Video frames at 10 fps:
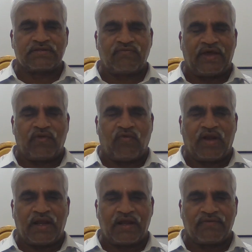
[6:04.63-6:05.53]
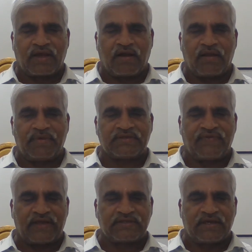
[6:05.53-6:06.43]
when one end of the column is
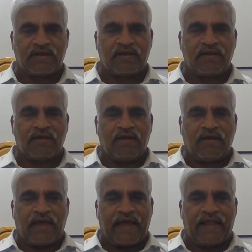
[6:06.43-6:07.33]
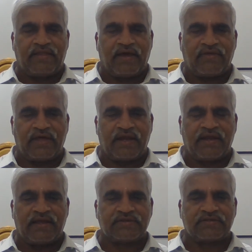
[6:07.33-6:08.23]
fixed and the other end
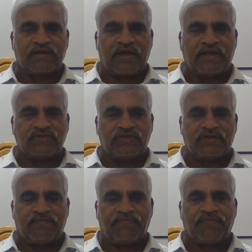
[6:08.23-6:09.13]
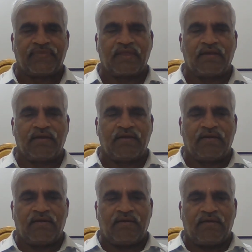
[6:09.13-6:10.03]
is hinged.
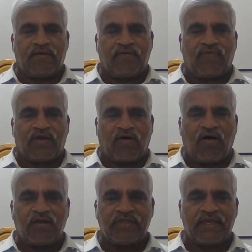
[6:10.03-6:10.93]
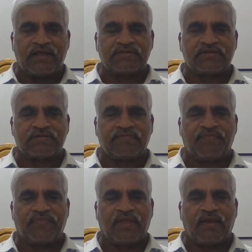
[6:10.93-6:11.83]
For all these
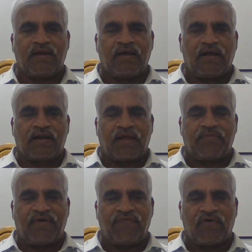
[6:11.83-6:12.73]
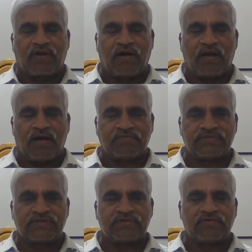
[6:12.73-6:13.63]
type of four
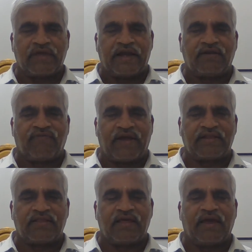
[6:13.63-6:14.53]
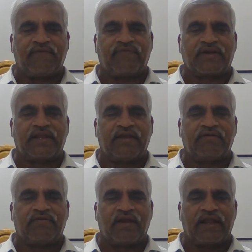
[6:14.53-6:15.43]
columns, you have to find the
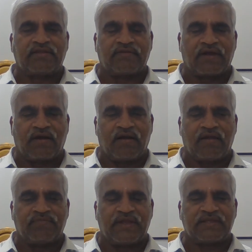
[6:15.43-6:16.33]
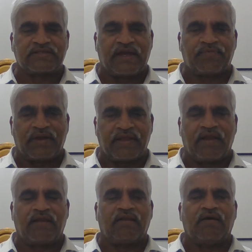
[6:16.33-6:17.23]
effective length of the column, that is capital
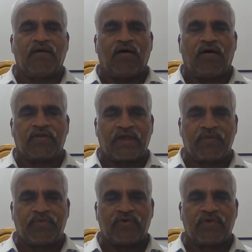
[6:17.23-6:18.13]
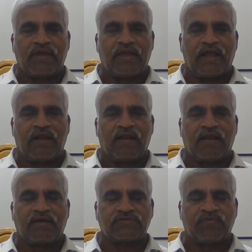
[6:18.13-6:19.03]
L, or you can put
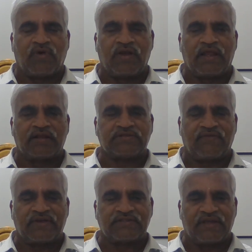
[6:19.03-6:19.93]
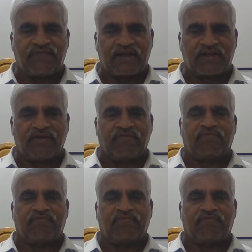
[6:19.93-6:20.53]
L, a small l suffix effective.